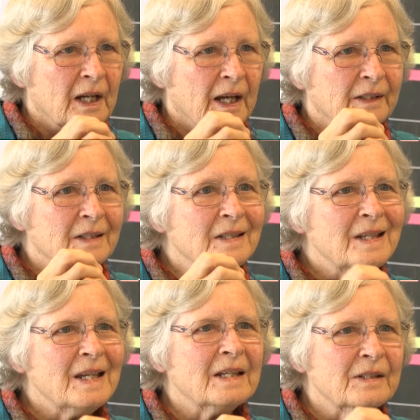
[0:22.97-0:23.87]
and
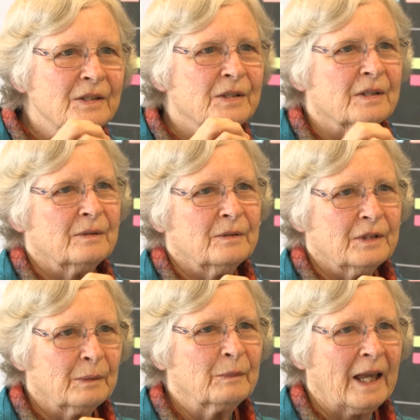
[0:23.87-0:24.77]
needs
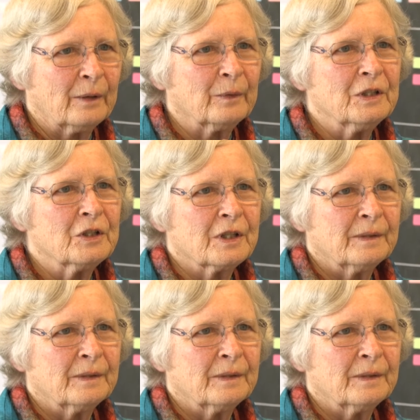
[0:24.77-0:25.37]
some language.